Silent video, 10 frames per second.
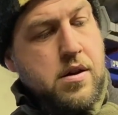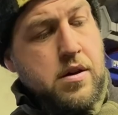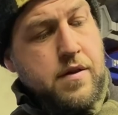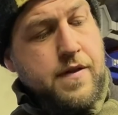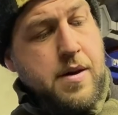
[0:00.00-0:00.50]

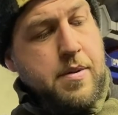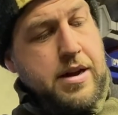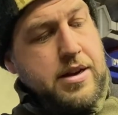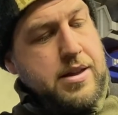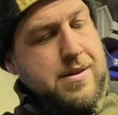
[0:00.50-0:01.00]
fair play
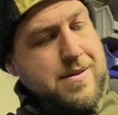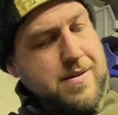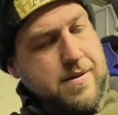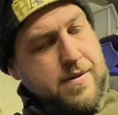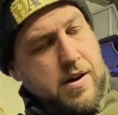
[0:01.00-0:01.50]
to
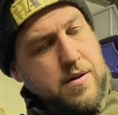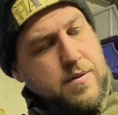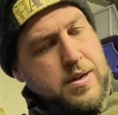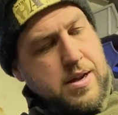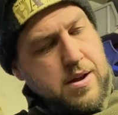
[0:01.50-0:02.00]

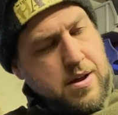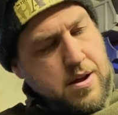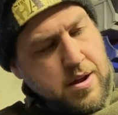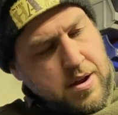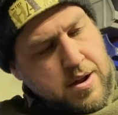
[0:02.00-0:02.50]
those,
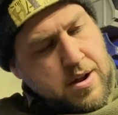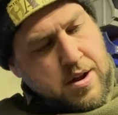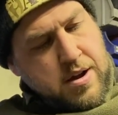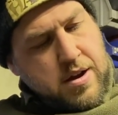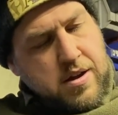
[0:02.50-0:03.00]

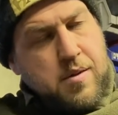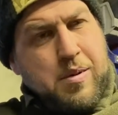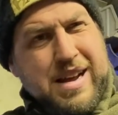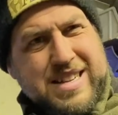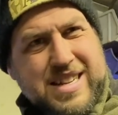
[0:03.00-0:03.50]
the
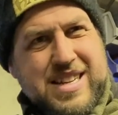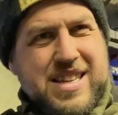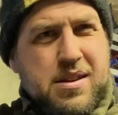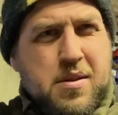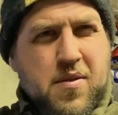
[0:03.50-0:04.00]
plastic
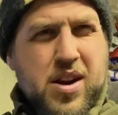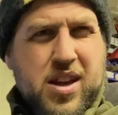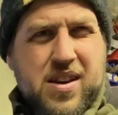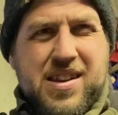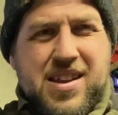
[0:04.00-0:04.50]
seems to be really
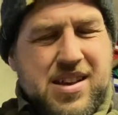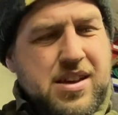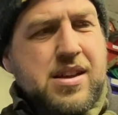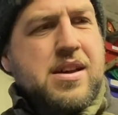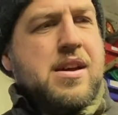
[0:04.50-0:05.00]
good
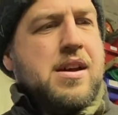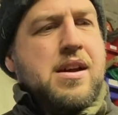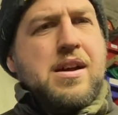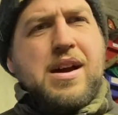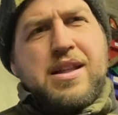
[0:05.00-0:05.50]

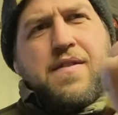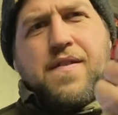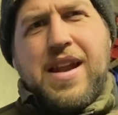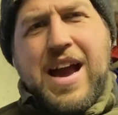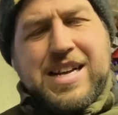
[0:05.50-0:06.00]
and they
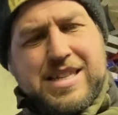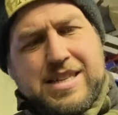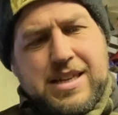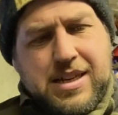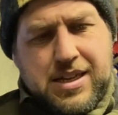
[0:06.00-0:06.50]
flex
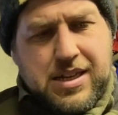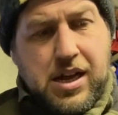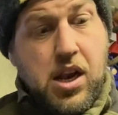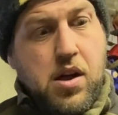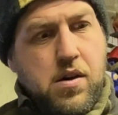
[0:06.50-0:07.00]
a
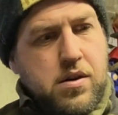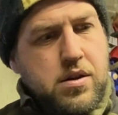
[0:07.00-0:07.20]
lot.